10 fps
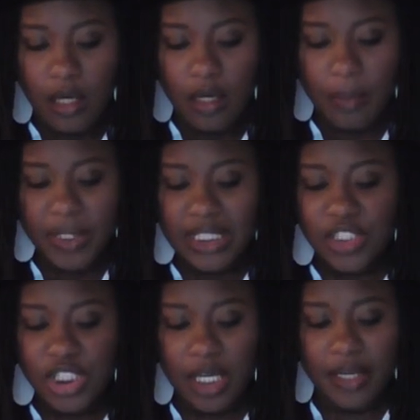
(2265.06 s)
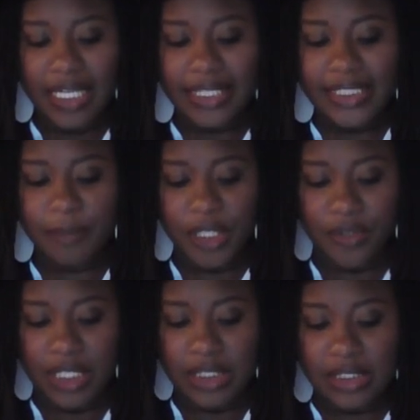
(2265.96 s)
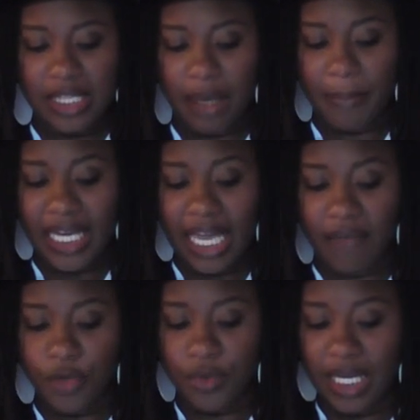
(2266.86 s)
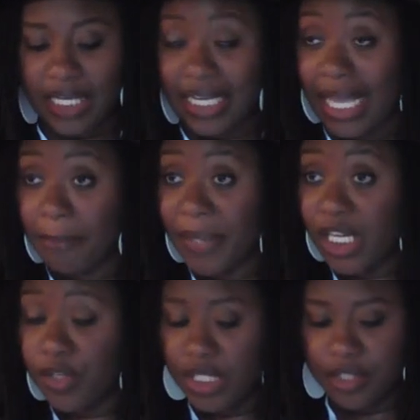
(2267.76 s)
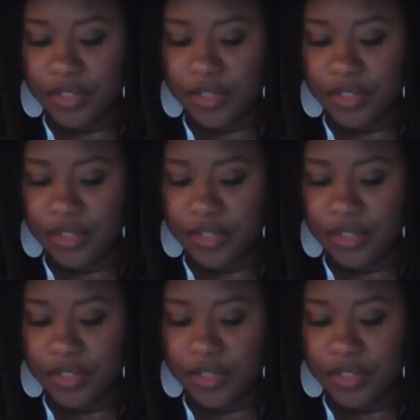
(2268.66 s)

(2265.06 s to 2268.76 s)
Please share an experience that may have created a barrier